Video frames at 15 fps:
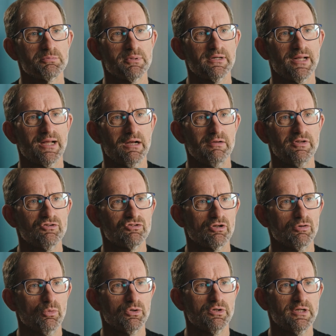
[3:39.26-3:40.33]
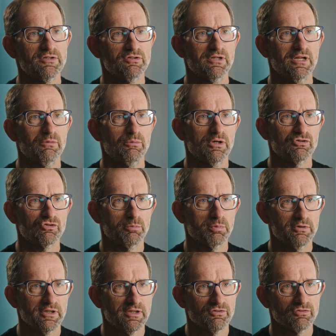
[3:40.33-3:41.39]
about how these coordinated networks
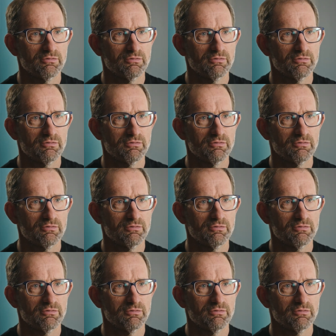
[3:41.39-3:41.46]
operate.